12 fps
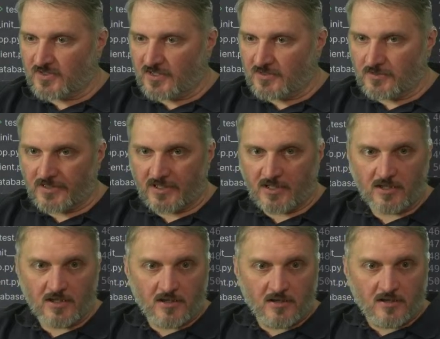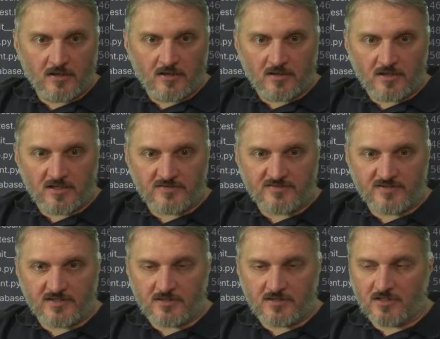I do today? Let's
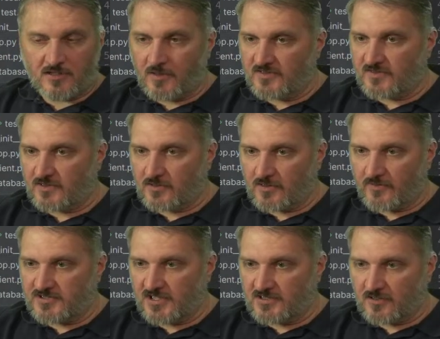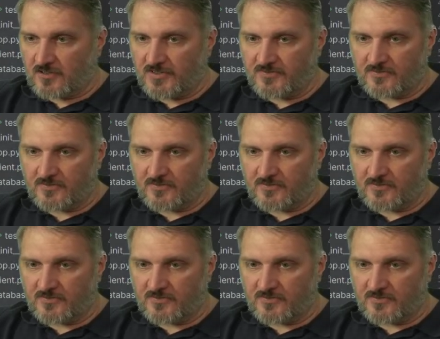see. I guess I could look at the changelog, right?